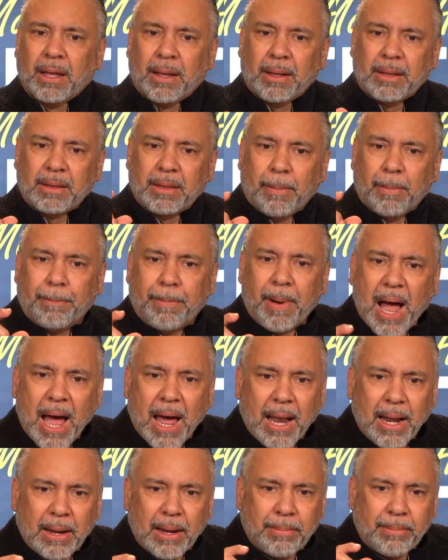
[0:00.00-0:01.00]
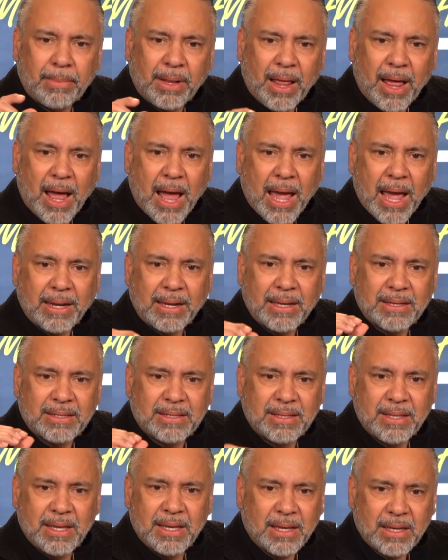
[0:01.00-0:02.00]
The bottom line is
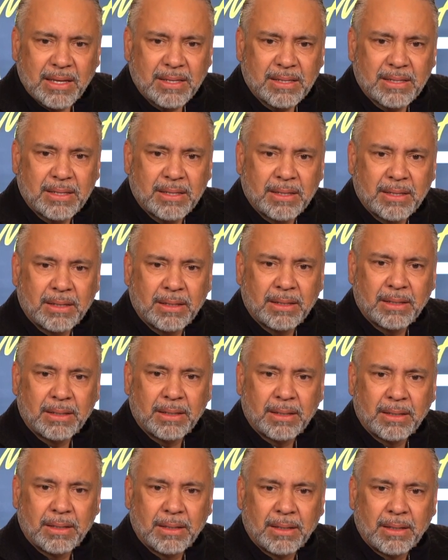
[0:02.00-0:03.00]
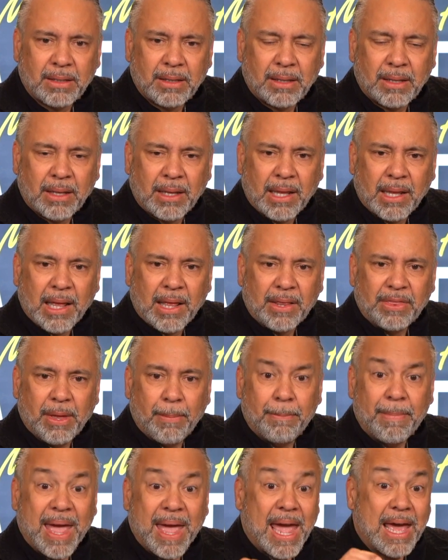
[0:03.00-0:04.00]
this. The
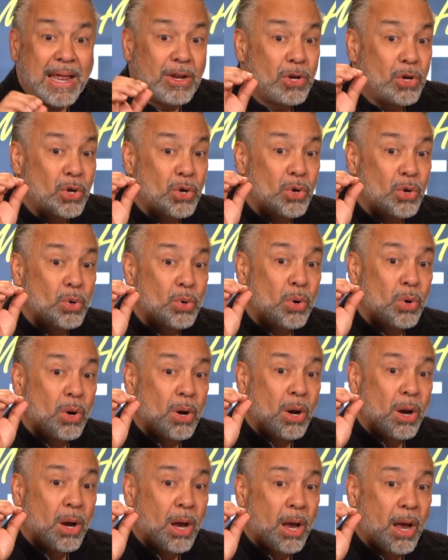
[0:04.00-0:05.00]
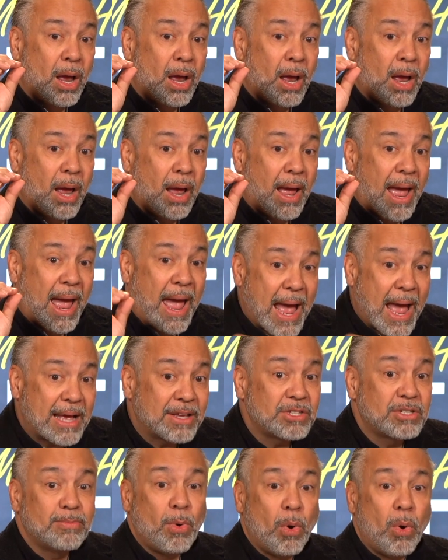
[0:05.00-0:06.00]
man who
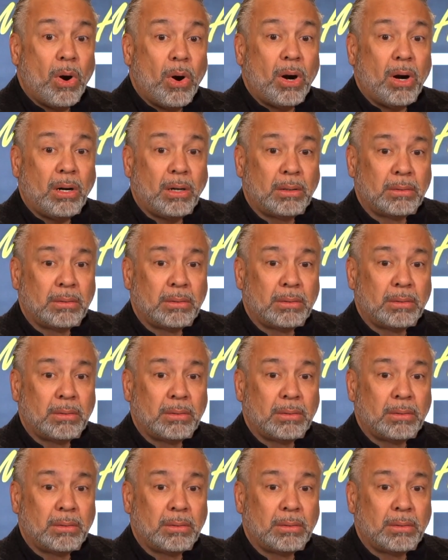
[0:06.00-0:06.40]
has more,